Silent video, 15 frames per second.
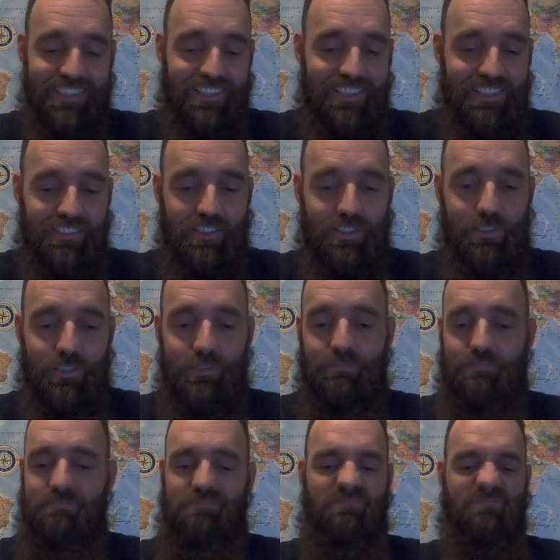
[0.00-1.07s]
So
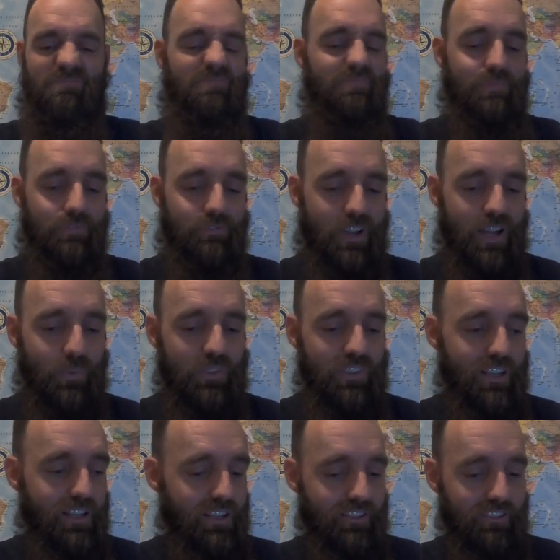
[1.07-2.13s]
fine with
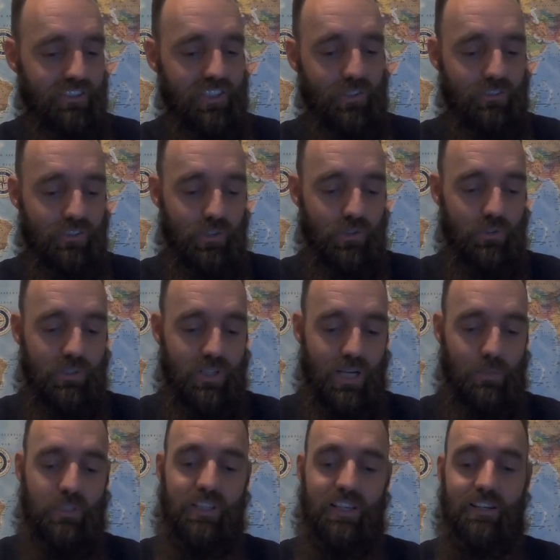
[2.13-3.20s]
the CO2,
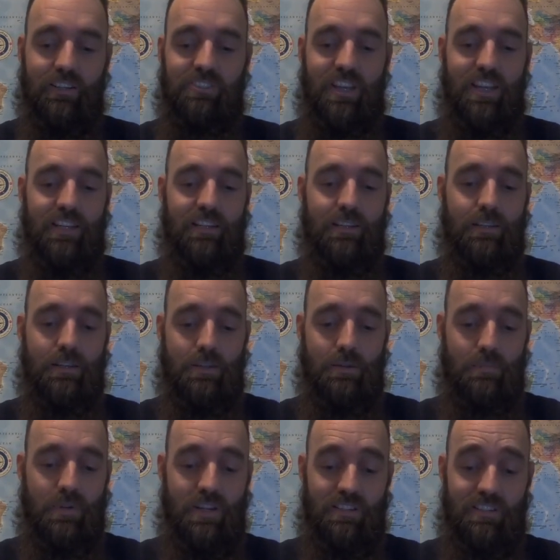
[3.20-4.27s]
carbon dioxide.
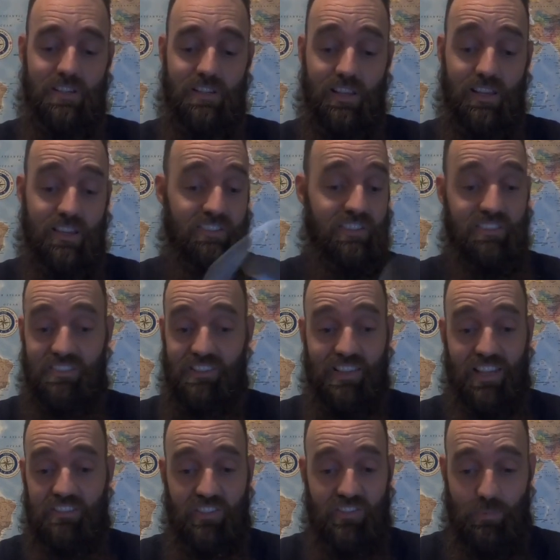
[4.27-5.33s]
But I guess it's
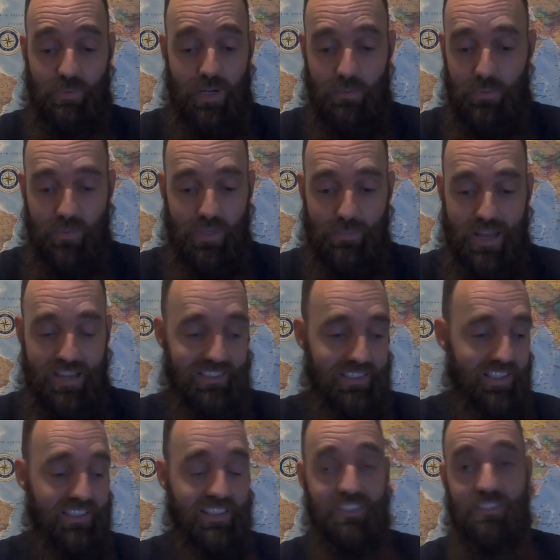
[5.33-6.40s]
less of a problem with a mask
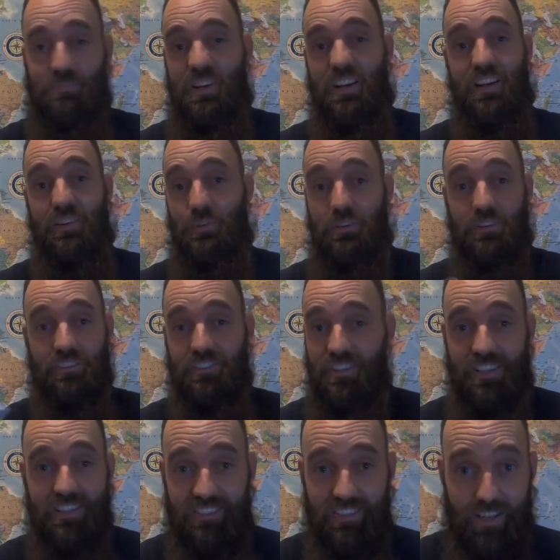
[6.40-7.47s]
like this, but I would
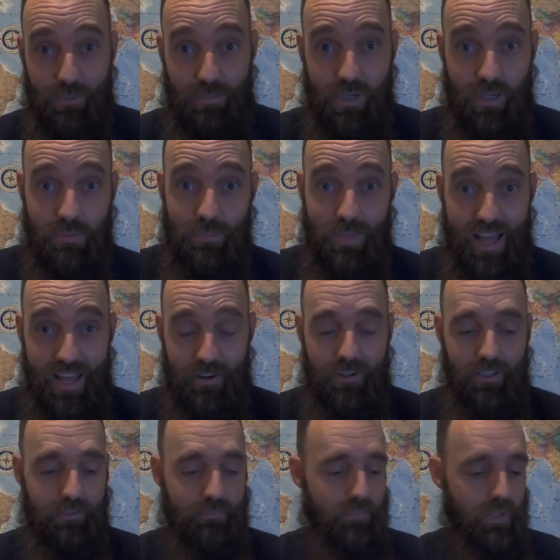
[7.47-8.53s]
say it's not a problem at
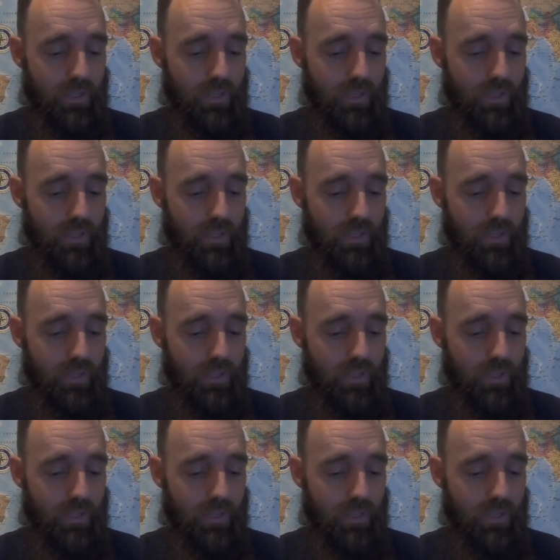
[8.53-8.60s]
all.